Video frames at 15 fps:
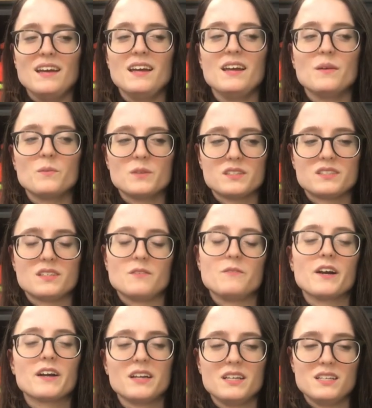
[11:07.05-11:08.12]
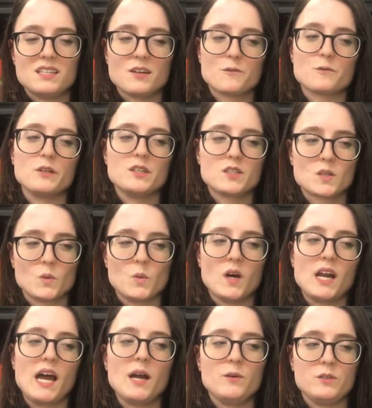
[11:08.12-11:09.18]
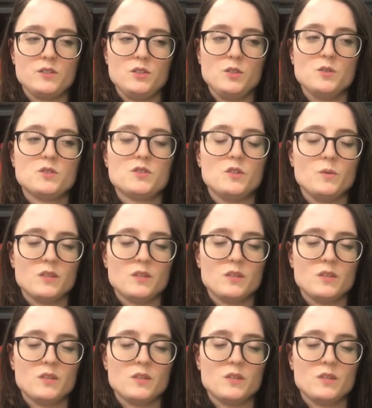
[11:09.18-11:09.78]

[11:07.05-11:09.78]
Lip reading: it was very different to what I was used to,